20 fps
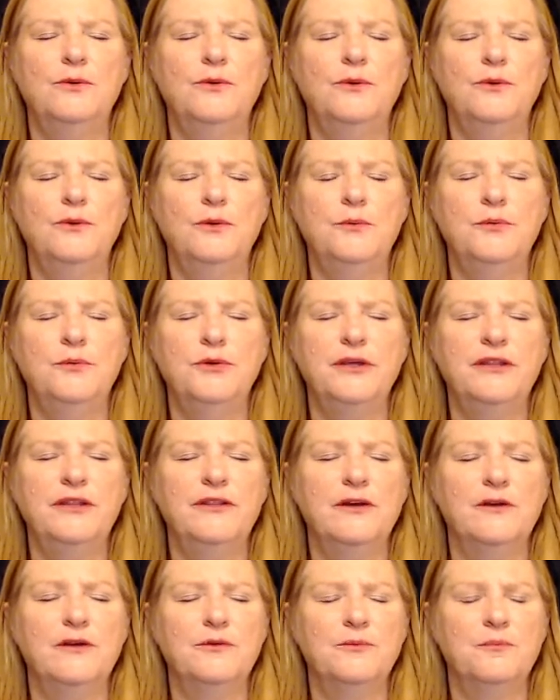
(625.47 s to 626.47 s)
we breathe
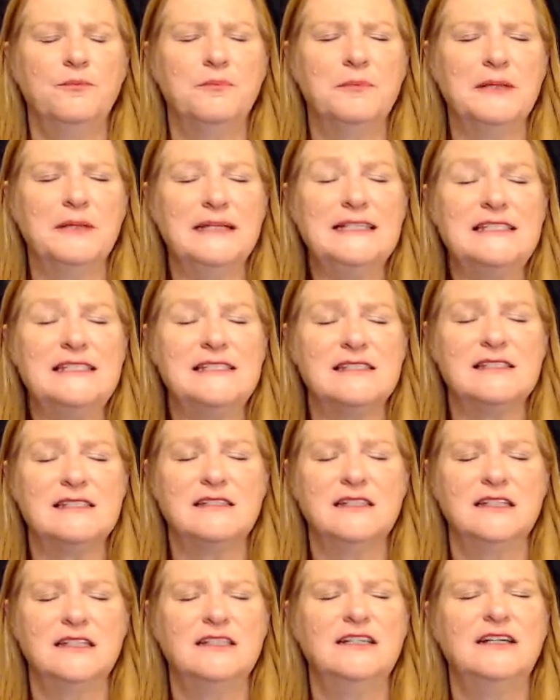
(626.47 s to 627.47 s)
our bliss,
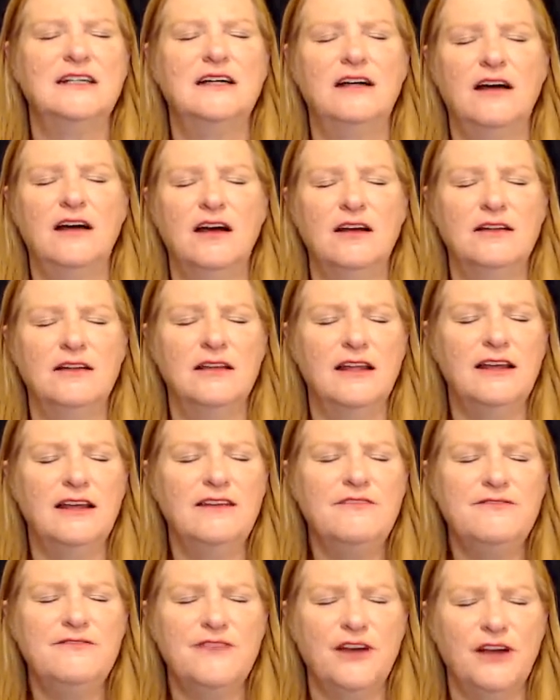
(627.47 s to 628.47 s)
our
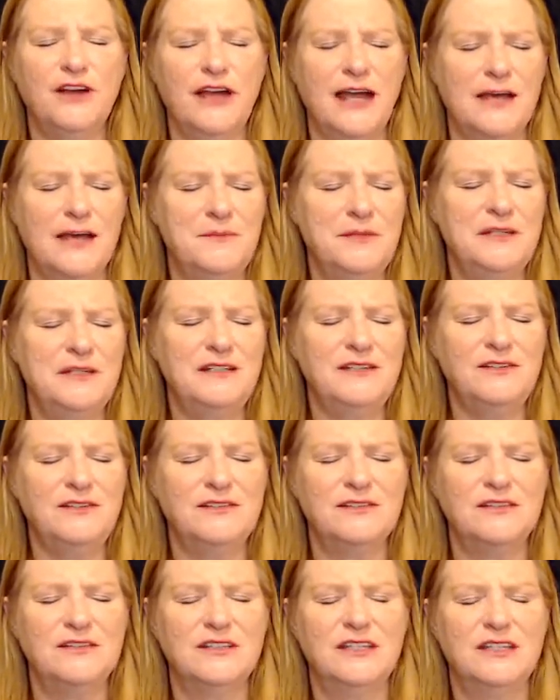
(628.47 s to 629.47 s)
love, our happiness,